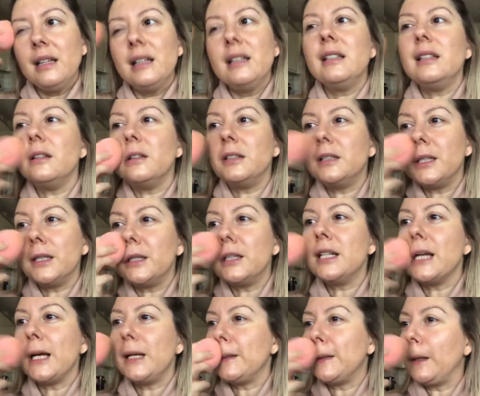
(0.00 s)
you know, the
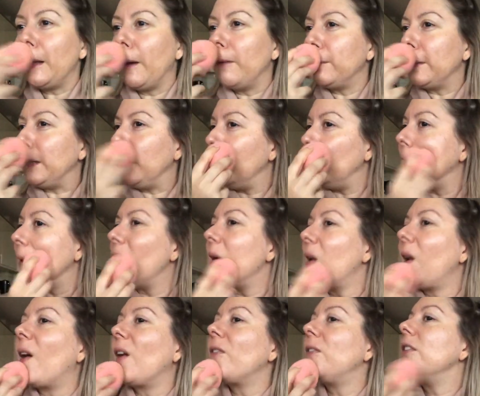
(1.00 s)
day's lovely, and you get
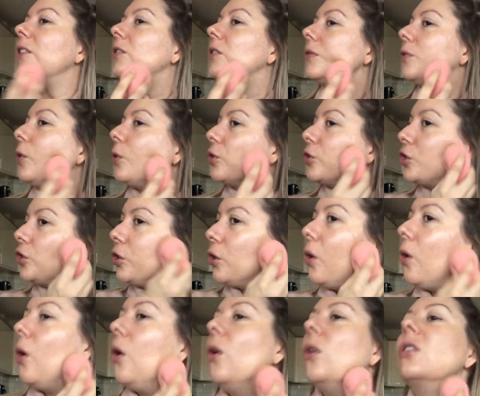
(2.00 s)
like festive hot
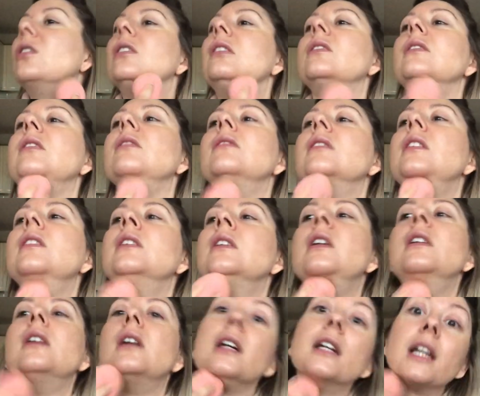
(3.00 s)
choc. And
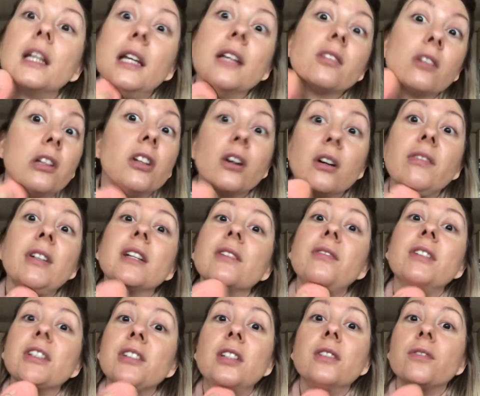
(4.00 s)
okay, yes, I know I've had a
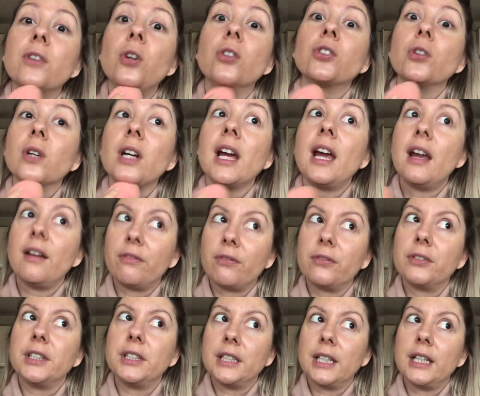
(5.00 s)
festive hot choc
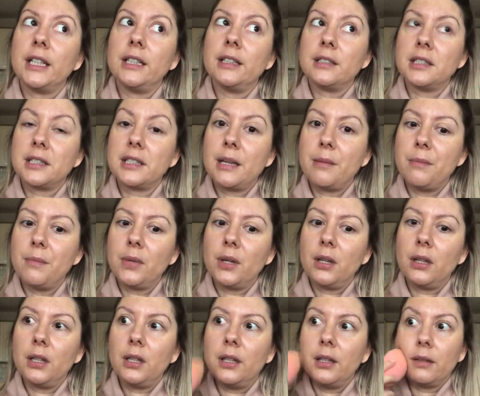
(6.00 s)
every day in December.
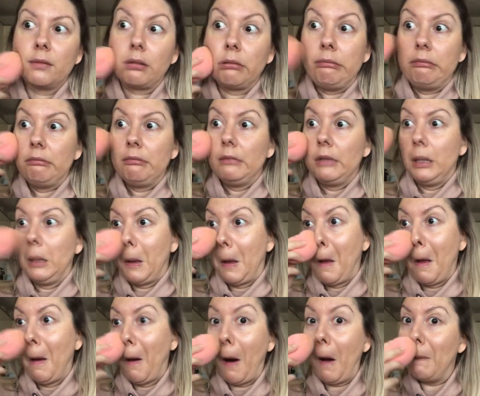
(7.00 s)

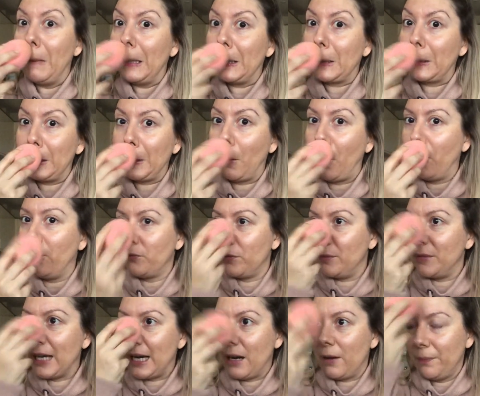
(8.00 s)
I'm literally off them
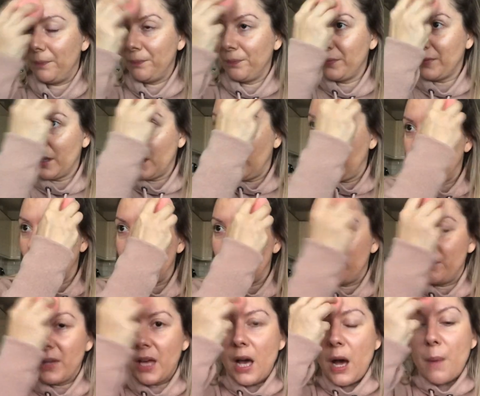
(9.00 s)
now.
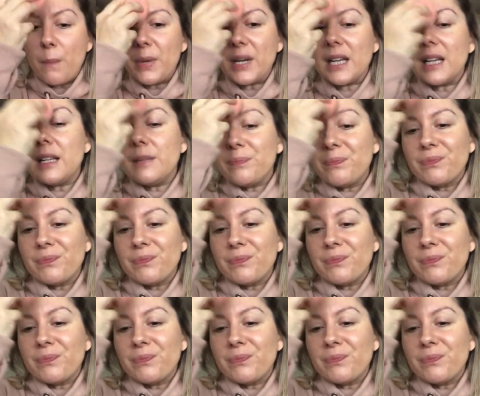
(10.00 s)
But